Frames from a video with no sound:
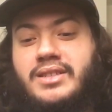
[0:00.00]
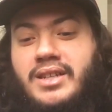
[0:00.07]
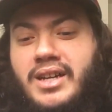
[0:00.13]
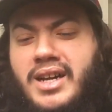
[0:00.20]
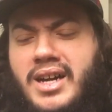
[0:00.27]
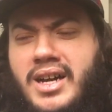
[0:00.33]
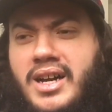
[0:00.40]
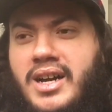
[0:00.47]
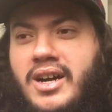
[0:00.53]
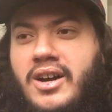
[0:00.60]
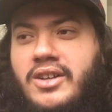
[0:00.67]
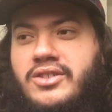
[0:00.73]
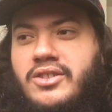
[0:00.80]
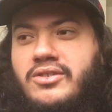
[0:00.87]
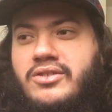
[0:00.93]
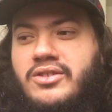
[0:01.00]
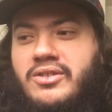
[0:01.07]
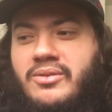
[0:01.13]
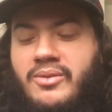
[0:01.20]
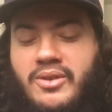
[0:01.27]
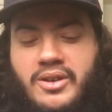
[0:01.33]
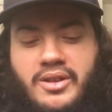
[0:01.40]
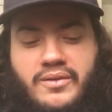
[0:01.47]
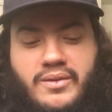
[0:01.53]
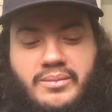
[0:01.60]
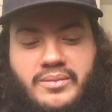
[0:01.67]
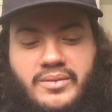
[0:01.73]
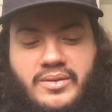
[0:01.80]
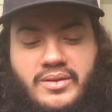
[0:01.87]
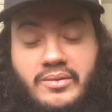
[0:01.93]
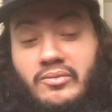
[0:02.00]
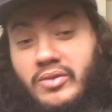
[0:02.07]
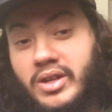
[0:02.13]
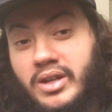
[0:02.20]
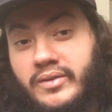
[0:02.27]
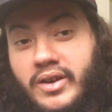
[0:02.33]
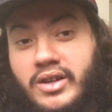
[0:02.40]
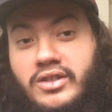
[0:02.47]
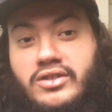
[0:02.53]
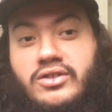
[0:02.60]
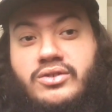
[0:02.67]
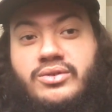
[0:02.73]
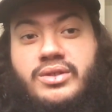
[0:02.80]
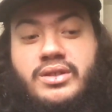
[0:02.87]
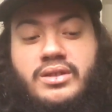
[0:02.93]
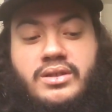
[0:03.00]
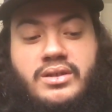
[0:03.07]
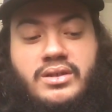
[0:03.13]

Also noteworthy from Ring of Honor news,